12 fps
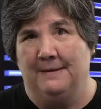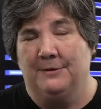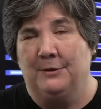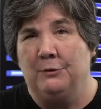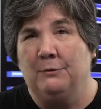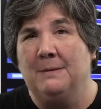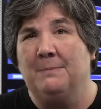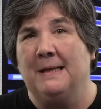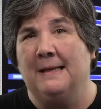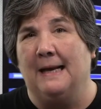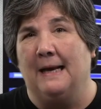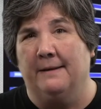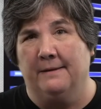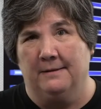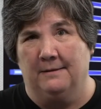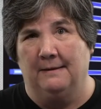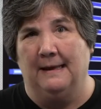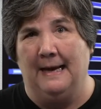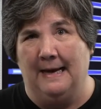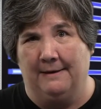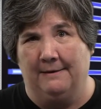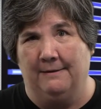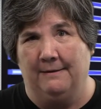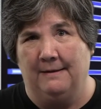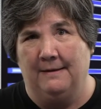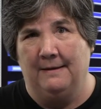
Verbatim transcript: So you can be an ethical hacker